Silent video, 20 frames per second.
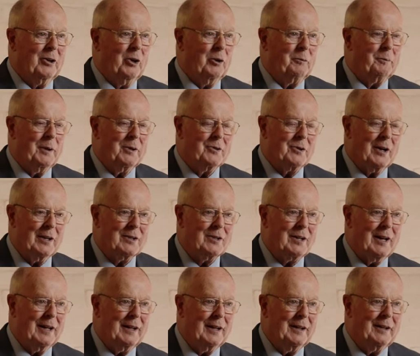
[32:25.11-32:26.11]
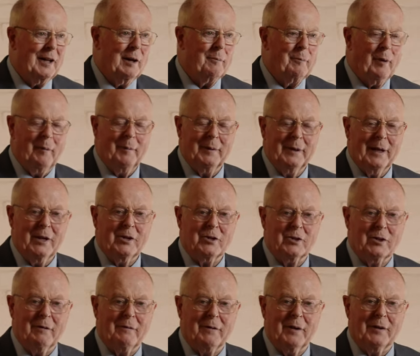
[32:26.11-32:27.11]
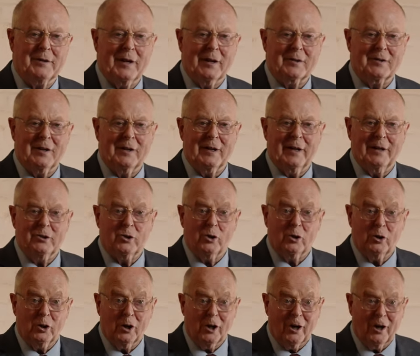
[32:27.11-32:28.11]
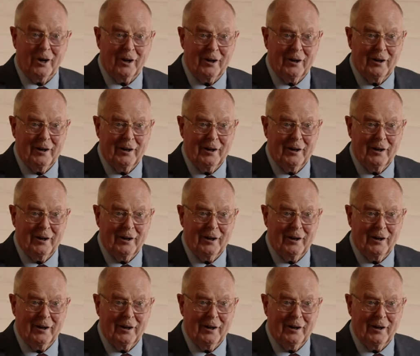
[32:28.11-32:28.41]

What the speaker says: Could be translated the abomination of the desolator.